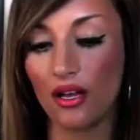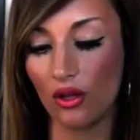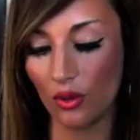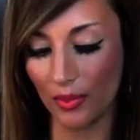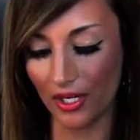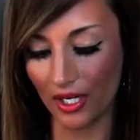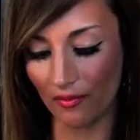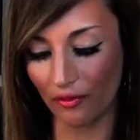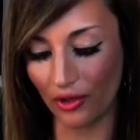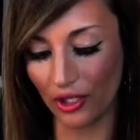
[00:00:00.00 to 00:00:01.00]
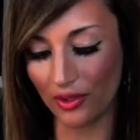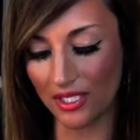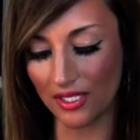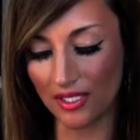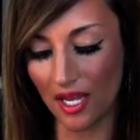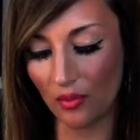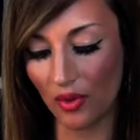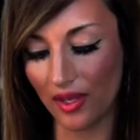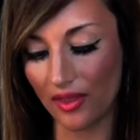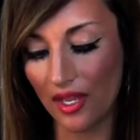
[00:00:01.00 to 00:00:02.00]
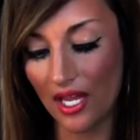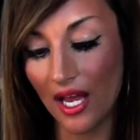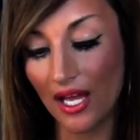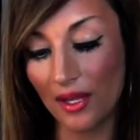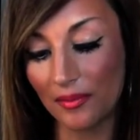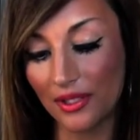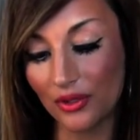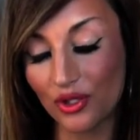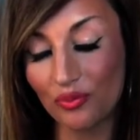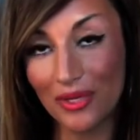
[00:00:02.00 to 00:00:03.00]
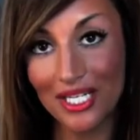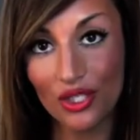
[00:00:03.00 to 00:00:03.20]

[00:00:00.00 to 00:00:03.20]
I'll open it up for you. It does come with little mini